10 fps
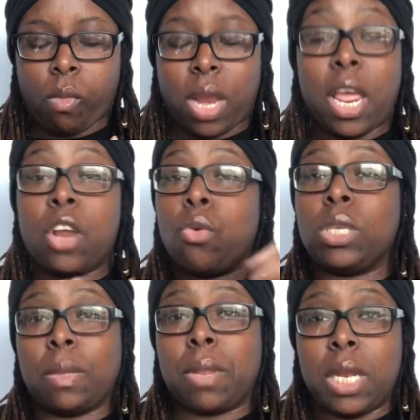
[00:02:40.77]
They are doing
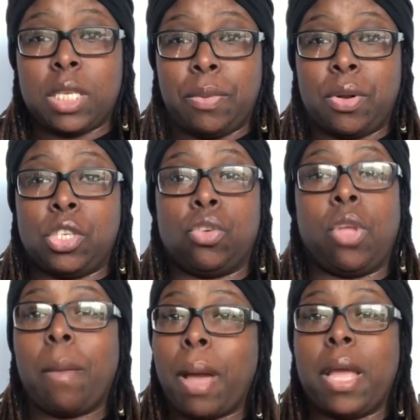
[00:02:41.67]
something in this building, so
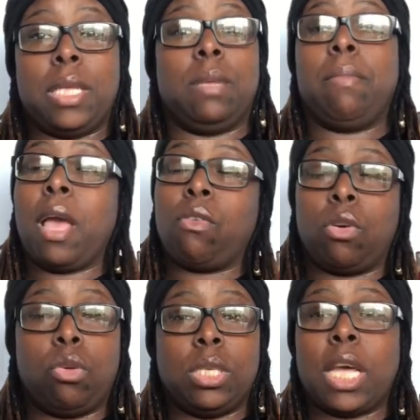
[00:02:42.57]
y'all might hear some
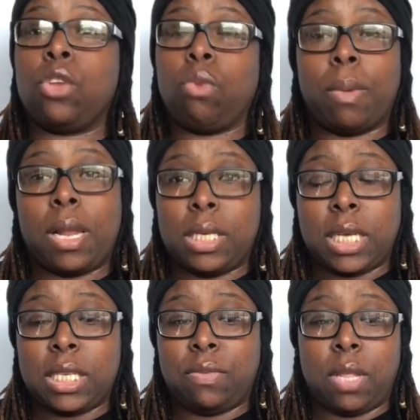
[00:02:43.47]
background noises. I do
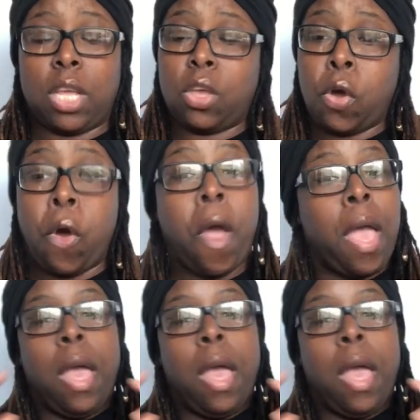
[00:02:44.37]
apologize for that, y'all.